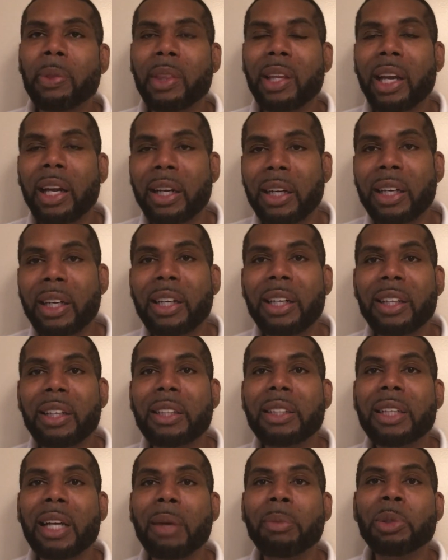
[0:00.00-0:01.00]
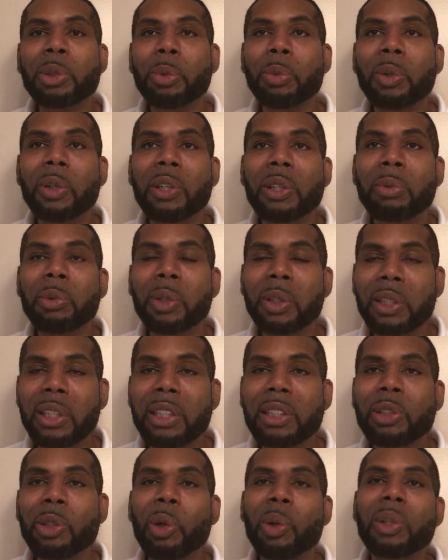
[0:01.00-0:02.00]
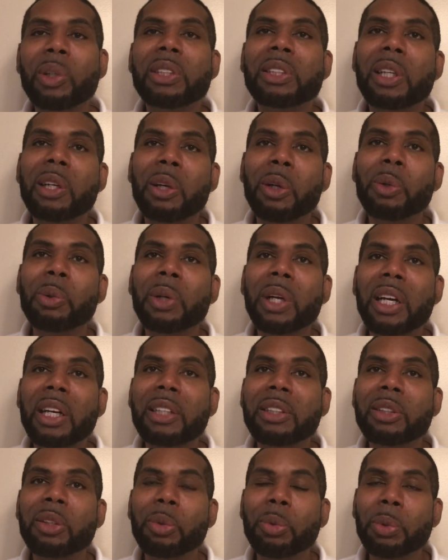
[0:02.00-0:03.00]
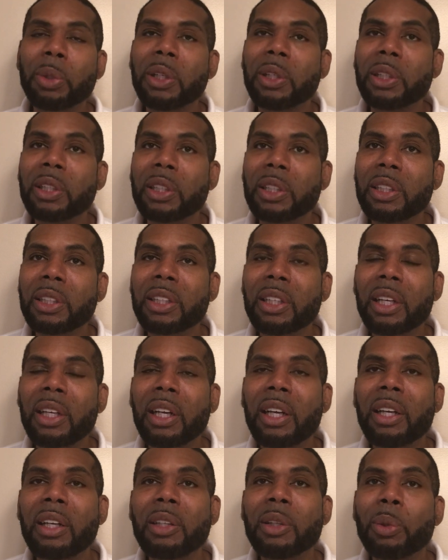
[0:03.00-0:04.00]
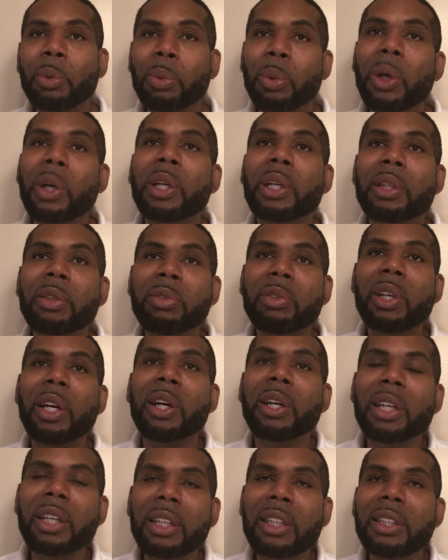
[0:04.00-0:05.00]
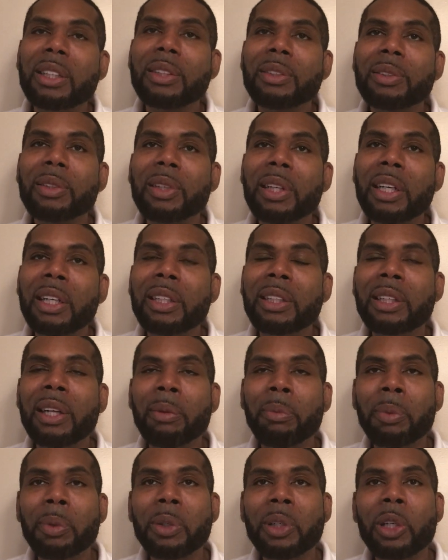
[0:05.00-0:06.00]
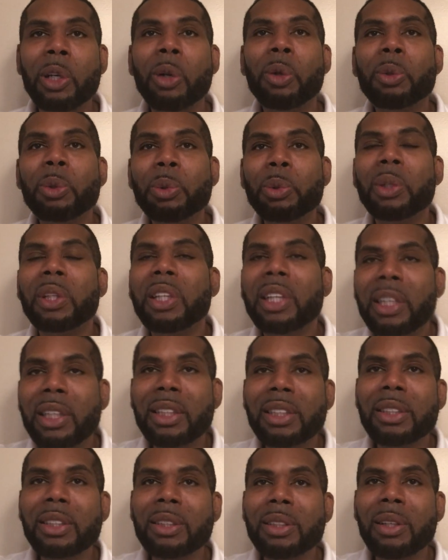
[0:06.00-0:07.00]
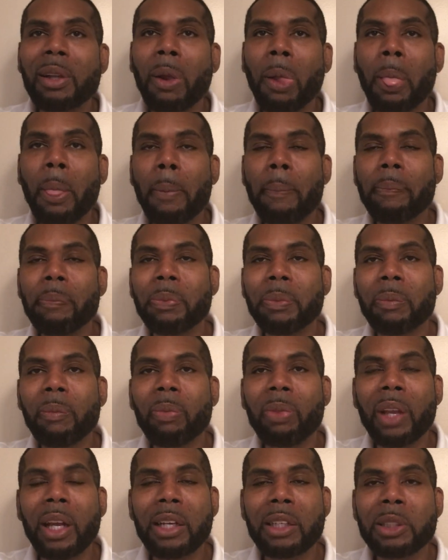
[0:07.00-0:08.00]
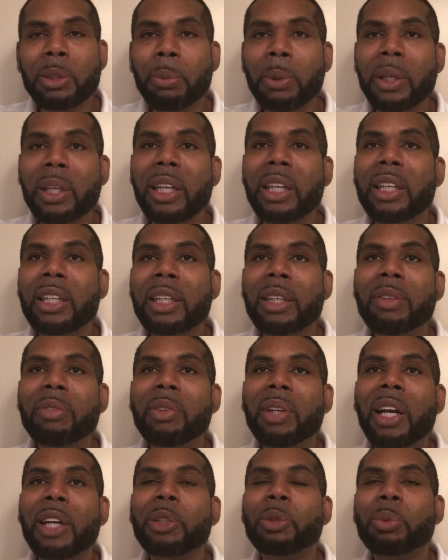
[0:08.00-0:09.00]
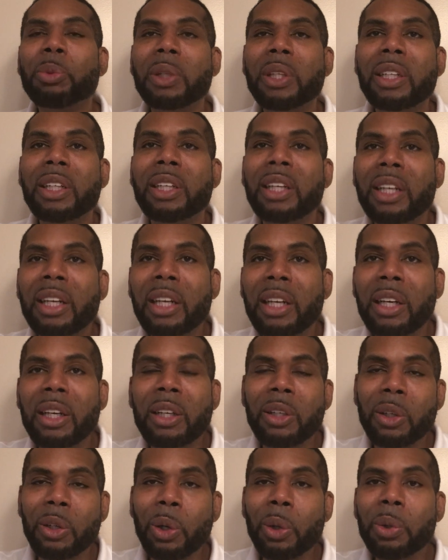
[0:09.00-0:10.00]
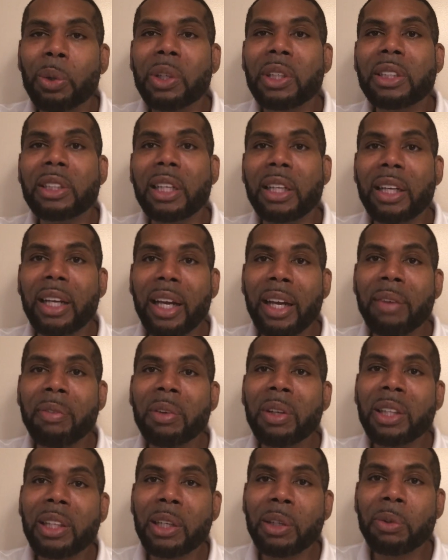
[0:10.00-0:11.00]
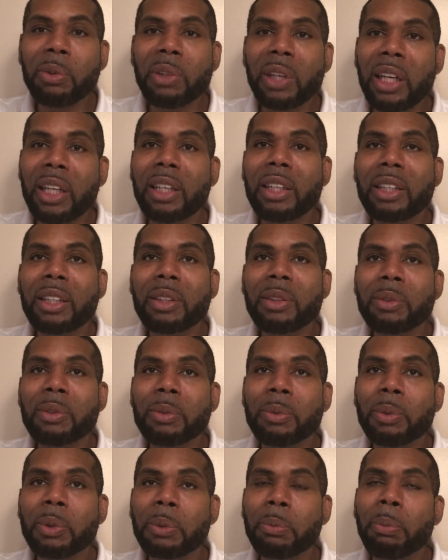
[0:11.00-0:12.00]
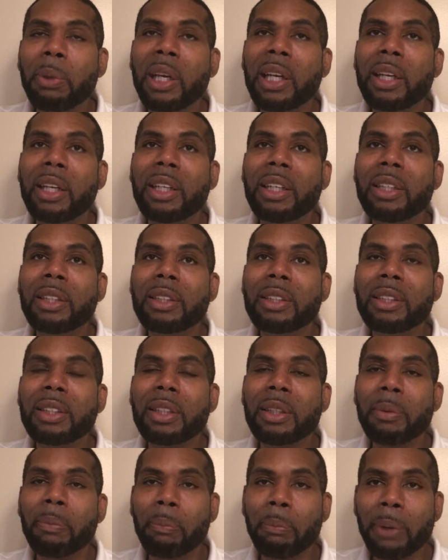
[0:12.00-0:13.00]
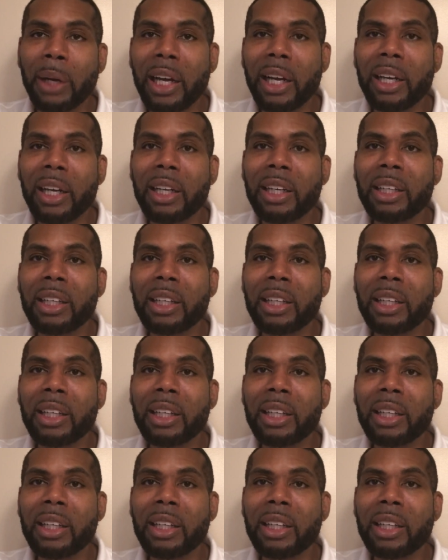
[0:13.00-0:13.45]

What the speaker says: there are other types of word. He's known as the Logos, the word of God. And I'm going to close with this, and it's the beginning of next week. Notice that everything created was made by